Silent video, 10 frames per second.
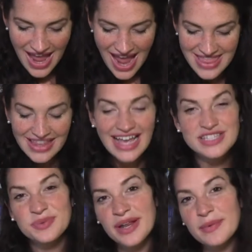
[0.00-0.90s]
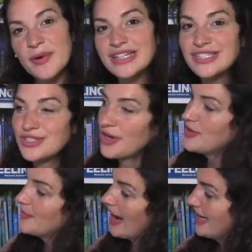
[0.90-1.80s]
And the last one I'm going to show
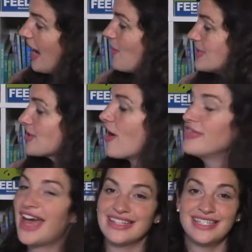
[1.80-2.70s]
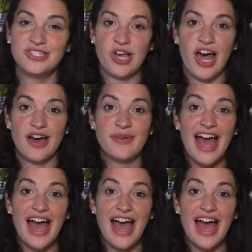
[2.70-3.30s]
you right now is called That's a Job.